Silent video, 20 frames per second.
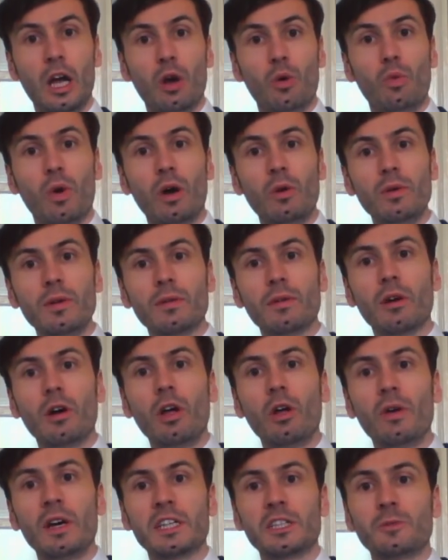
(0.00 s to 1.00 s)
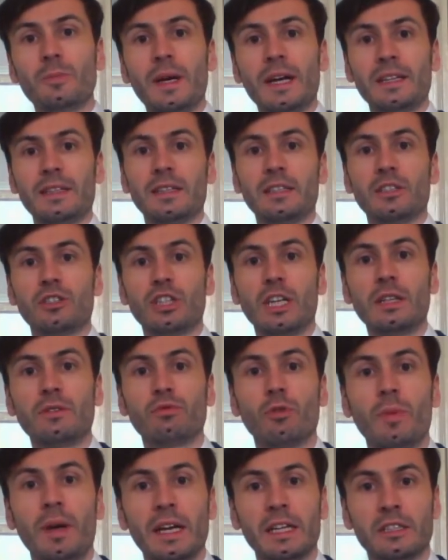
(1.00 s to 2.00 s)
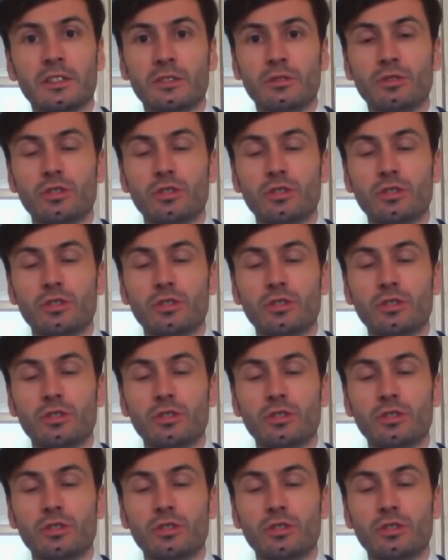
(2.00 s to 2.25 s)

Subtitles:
While we were all expecting central banks